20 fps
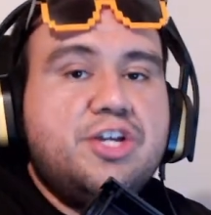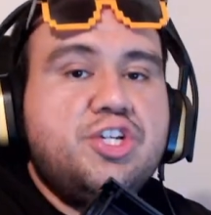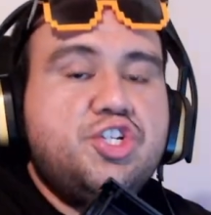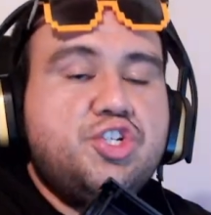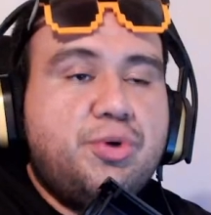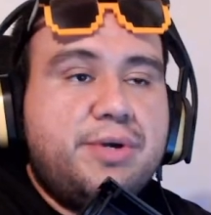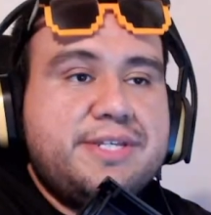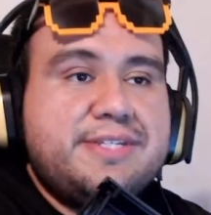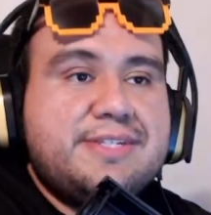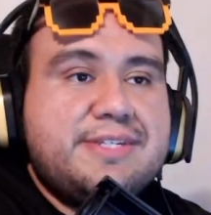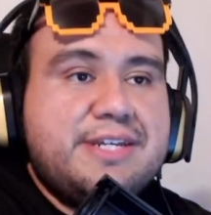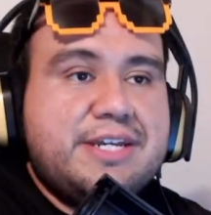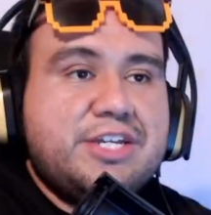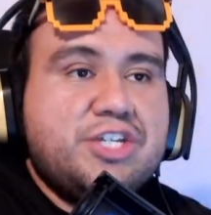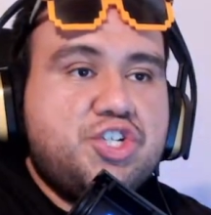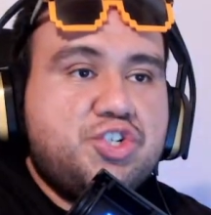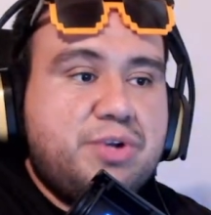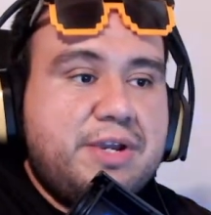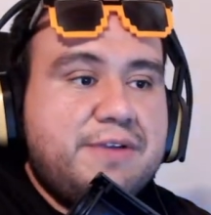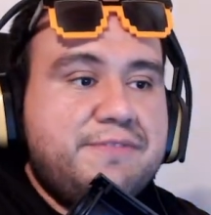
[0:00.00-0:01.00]

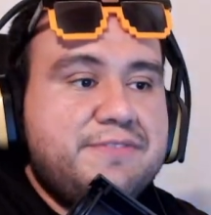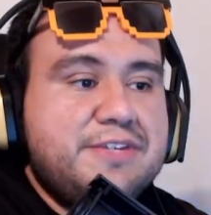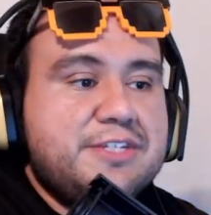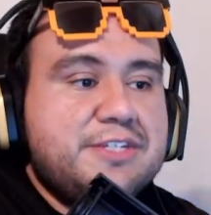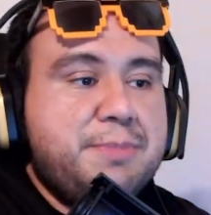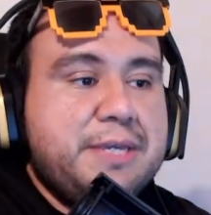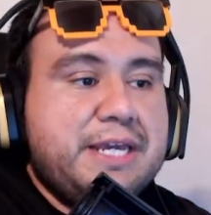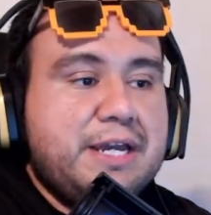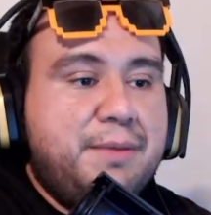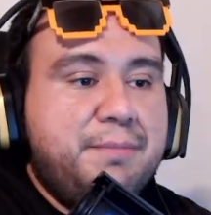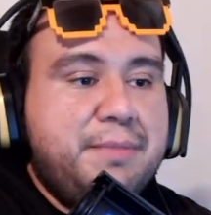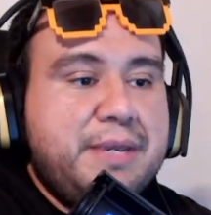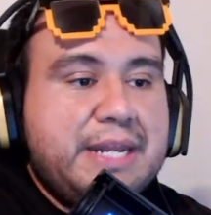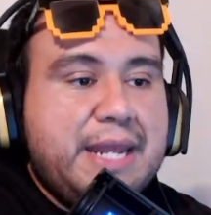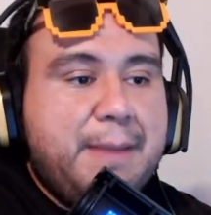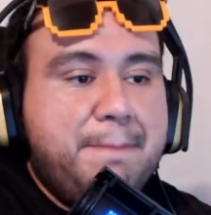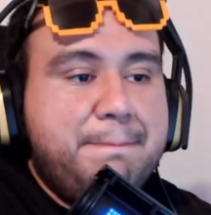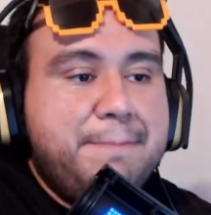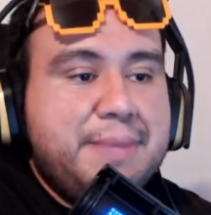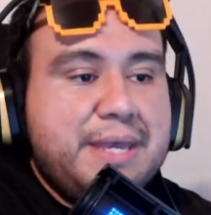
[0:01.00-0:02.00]
Joystick drift is becoming
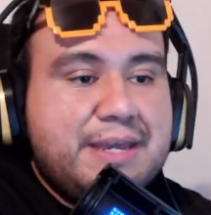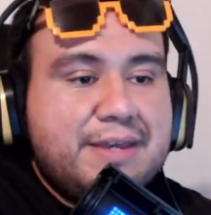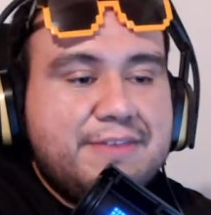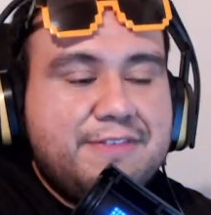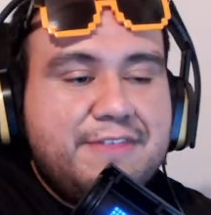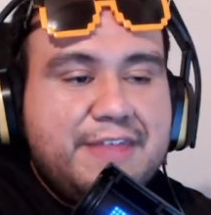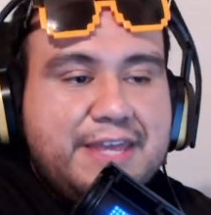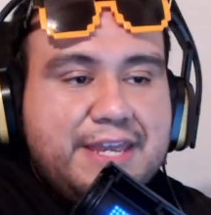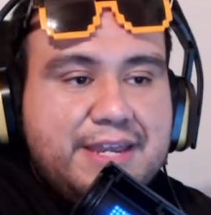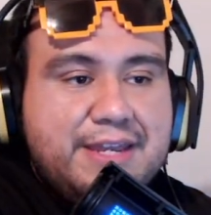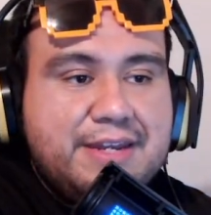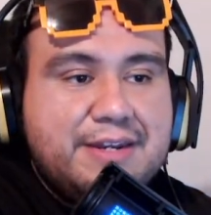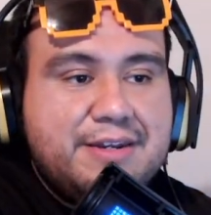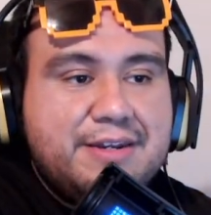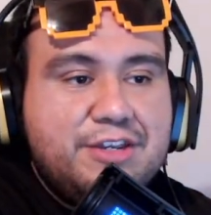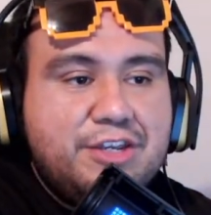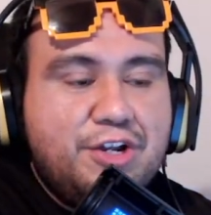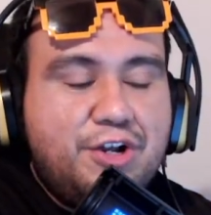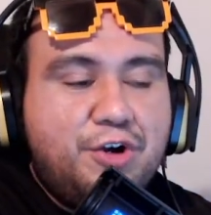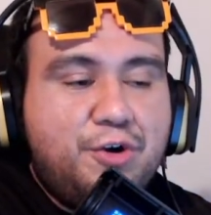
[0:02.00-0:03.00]
a big thing.
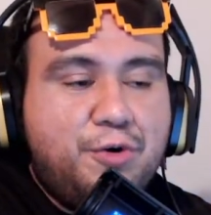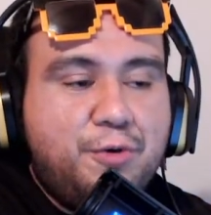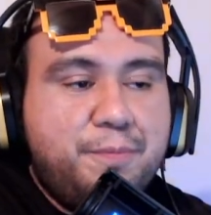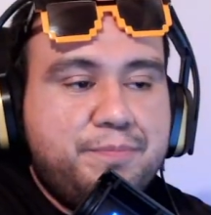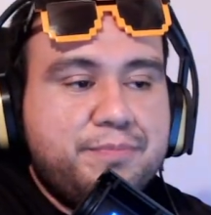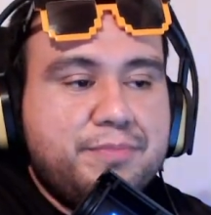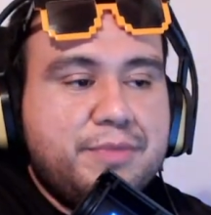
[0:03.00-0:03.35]
You know,